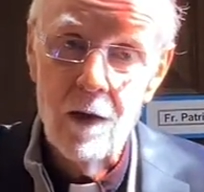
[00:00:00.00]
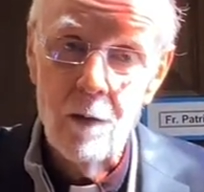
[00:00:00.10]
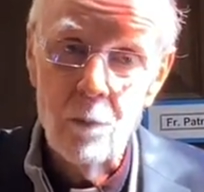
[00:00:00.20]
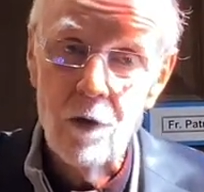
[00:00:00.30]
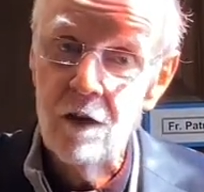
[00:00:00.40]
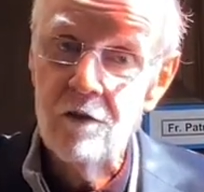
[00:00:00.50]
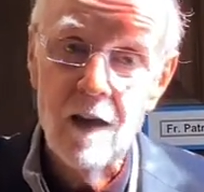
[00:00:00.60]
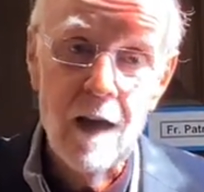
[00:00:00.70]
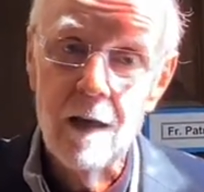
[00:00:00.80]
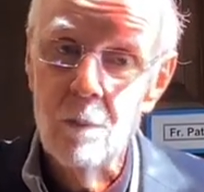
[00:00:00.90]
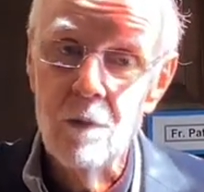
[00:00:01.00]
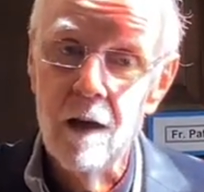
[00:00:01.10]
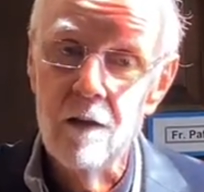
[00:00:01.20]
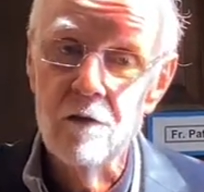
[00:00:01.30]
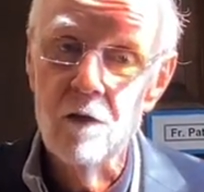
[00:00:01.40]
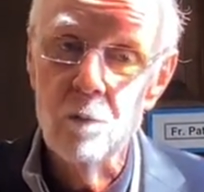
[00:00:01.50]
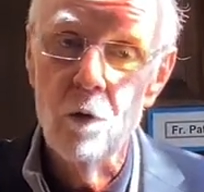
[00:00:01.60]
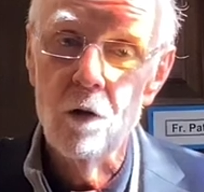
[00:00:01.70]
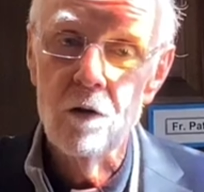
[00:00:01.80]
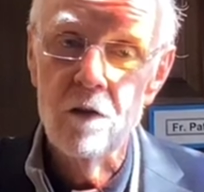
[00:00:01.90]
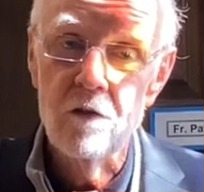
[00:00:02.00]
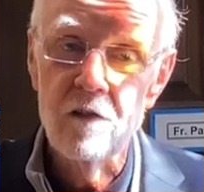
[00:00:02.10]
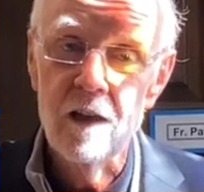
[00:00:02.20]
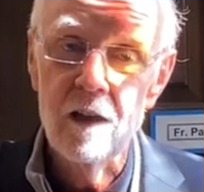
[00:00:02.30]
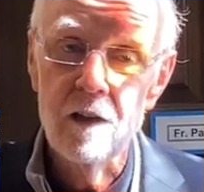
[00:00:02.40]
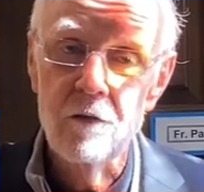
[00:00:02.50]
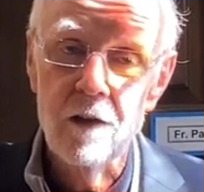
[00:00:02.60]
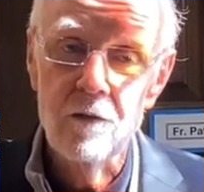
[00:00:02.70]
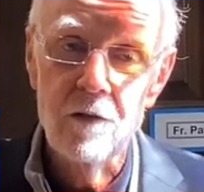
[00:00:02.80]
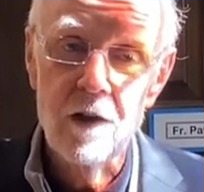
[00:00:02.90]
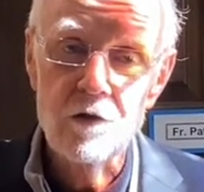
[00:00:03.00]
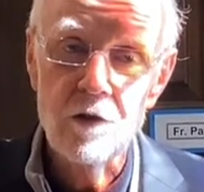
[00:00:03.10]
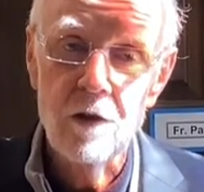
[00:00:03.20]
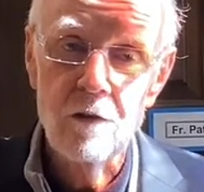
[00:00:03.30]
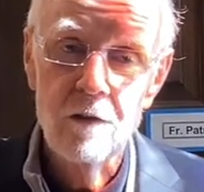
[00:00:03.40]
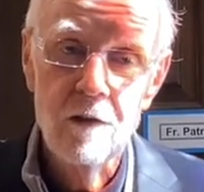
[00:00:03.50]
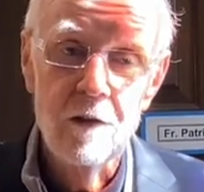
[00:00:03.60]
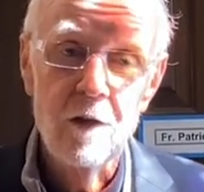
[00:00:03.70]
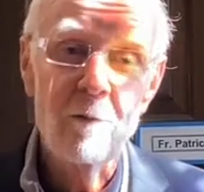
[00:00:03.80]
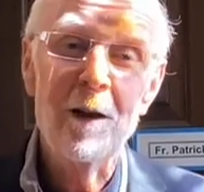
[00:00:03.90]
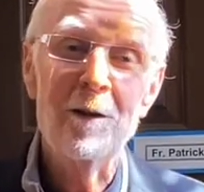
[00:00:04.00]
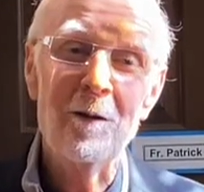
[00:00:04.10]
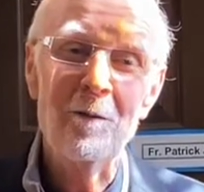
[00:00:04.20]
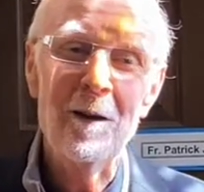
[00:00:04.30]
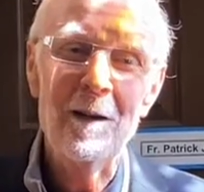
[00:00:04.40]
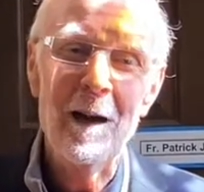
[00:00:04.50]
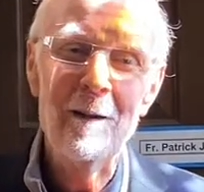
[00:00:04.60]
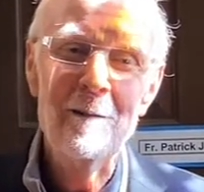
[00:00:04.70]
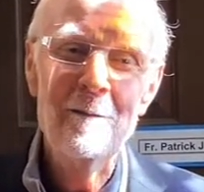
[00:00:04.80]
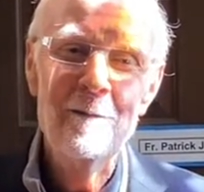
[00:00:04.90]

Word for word: that a priest any place has broken the seal of the confessional. You ready to go in now?